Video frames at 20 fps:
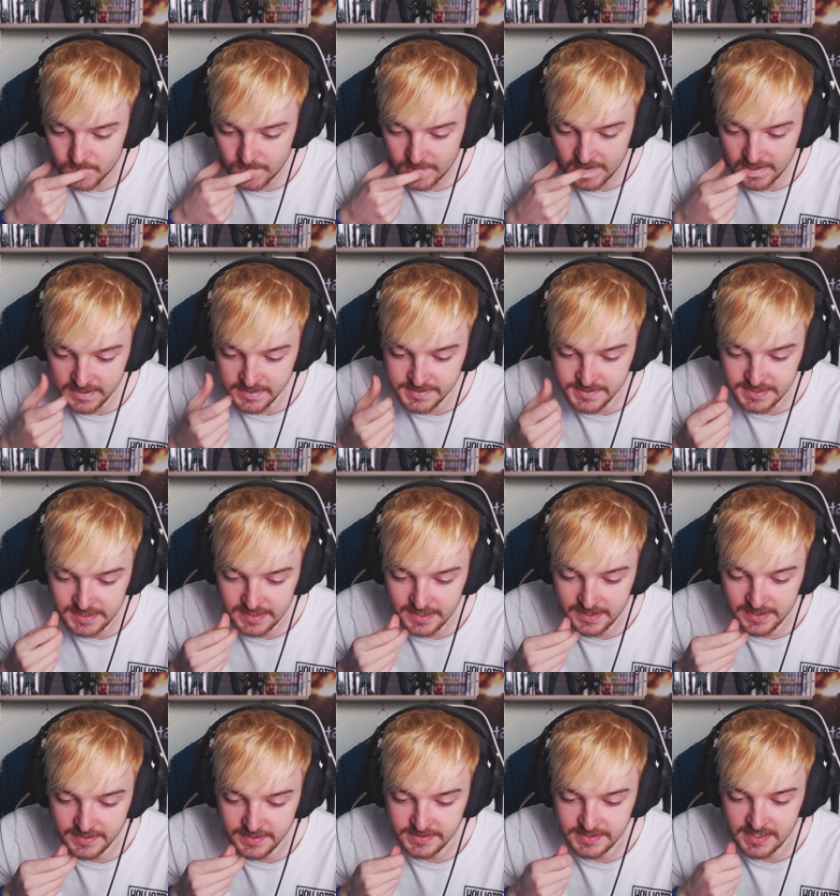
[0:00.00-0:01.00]
And uh,
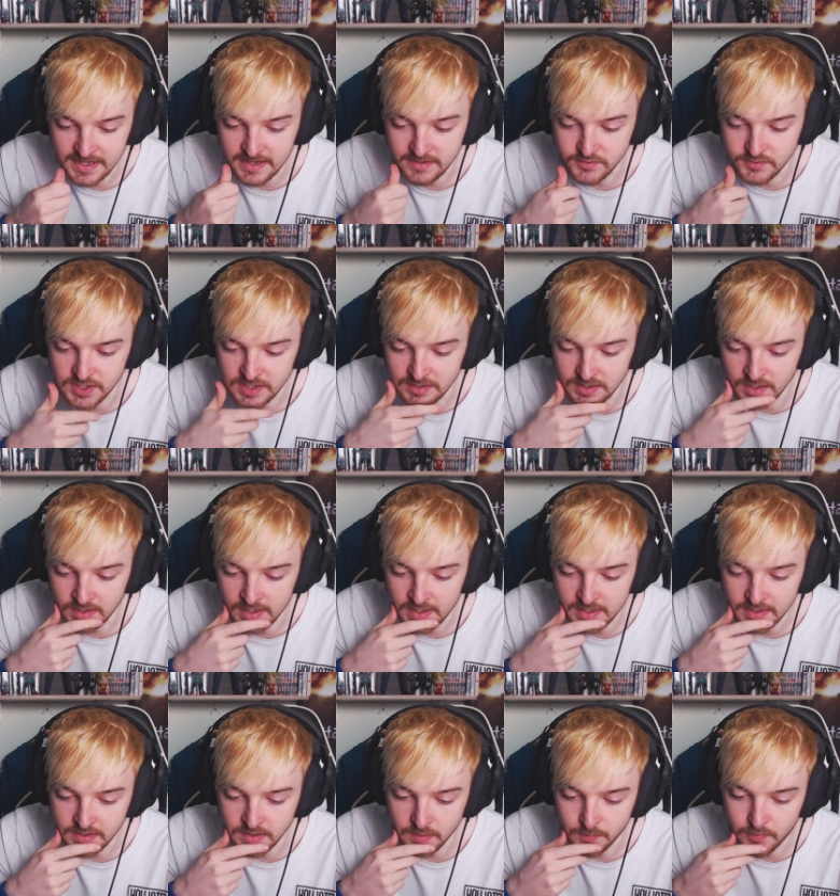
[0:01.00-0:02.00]
and yeah, he was a little uh,
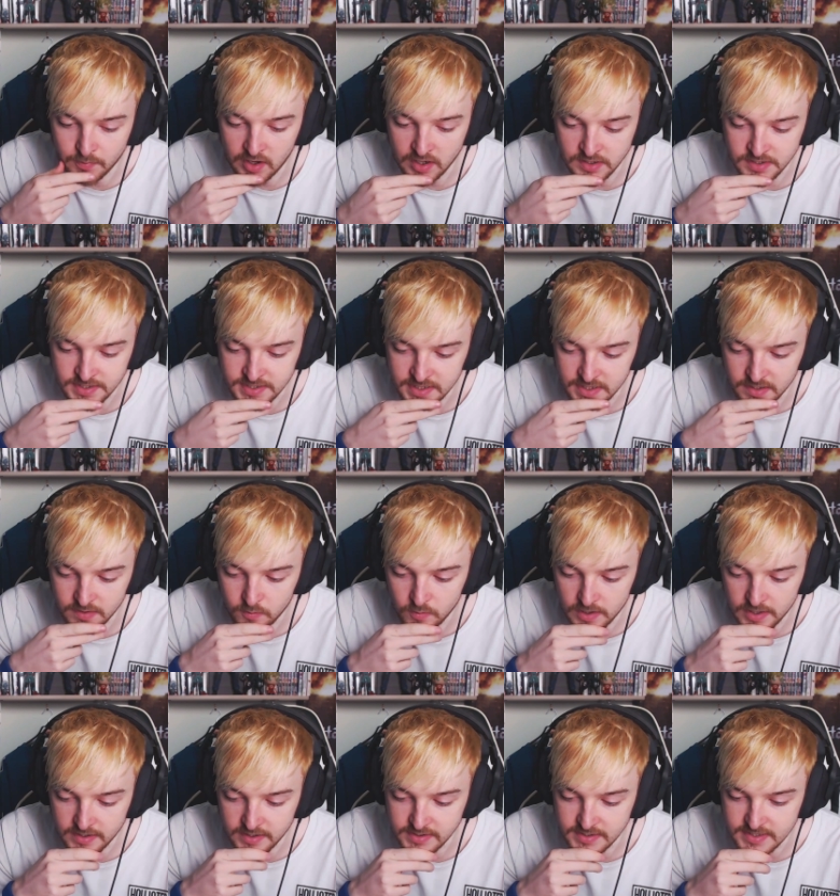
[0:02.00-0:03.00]
little prankster
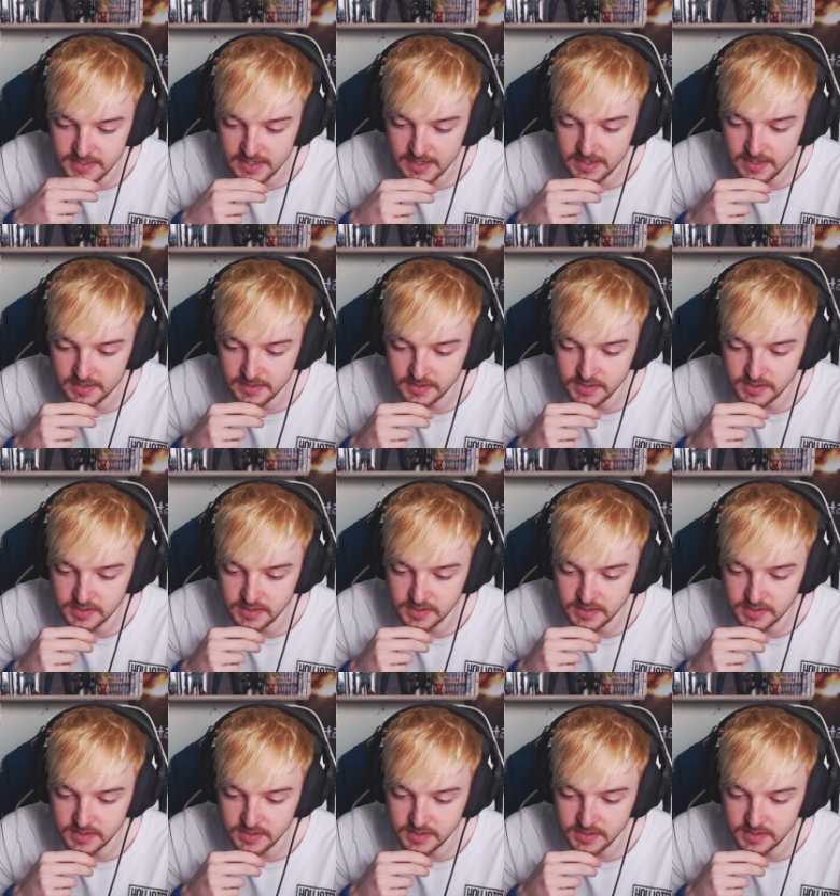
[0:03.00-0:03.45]
where his uh,